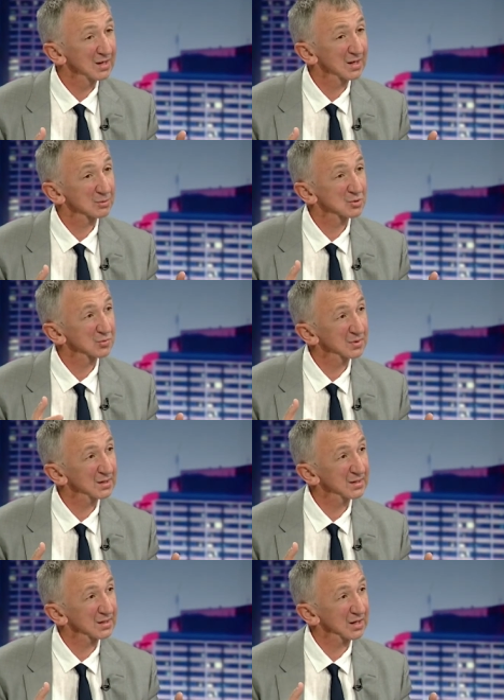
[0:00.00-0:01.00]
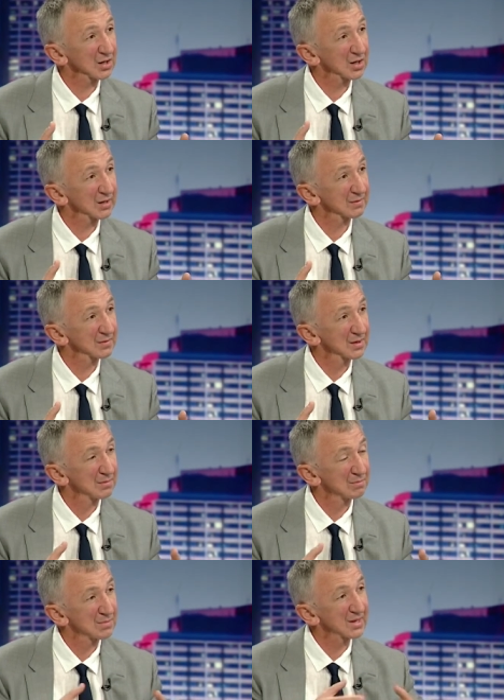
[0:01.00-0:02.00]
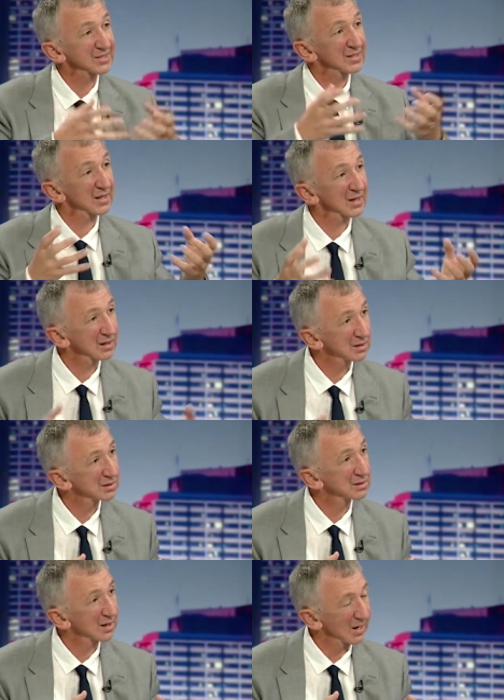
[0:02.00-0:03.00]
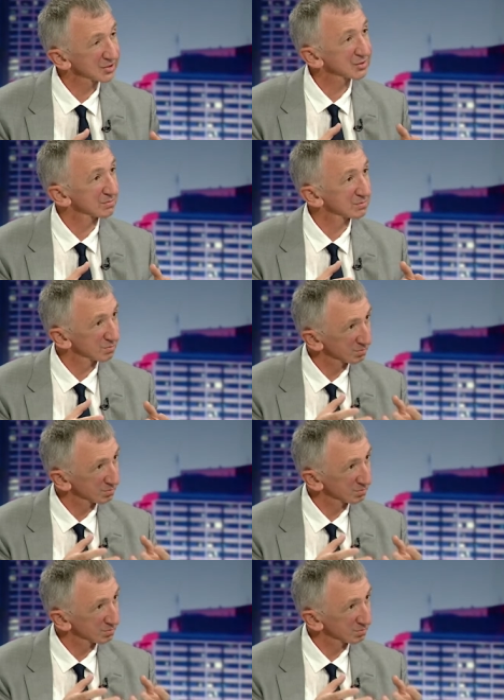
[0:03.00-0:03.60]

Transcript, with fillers: it was really a kind of Medicare had to